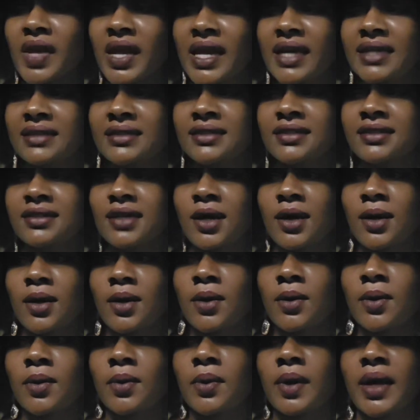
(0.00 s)
And
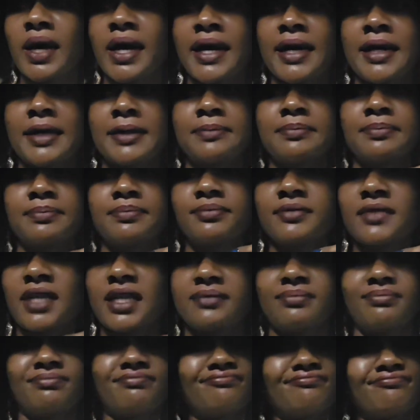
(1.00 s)
so, and
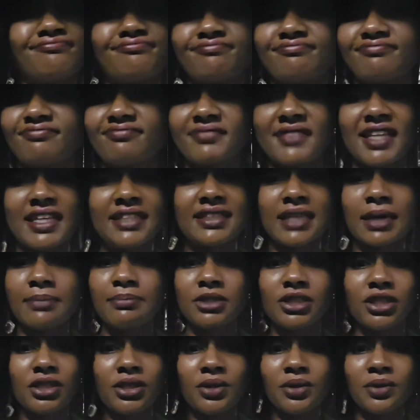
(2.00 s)
it's
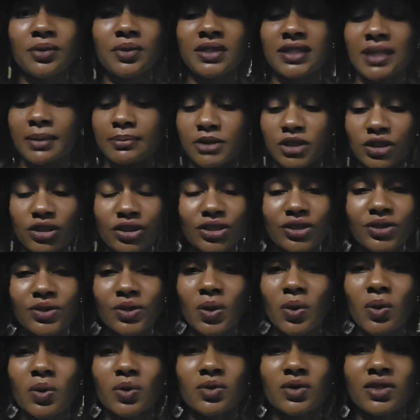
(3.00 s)
up to you. It's up to your
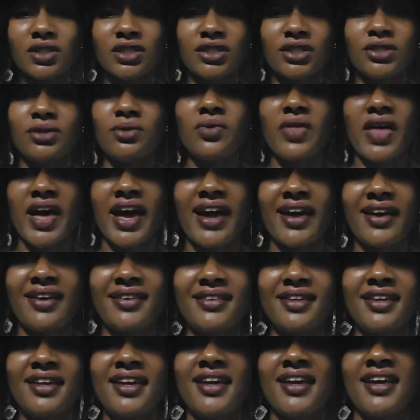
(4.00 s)
soul to do
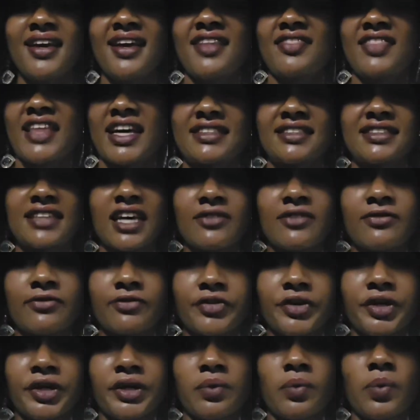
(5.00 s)
that. That's that
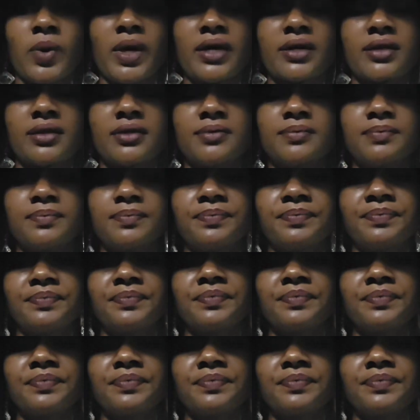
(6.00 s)
free will.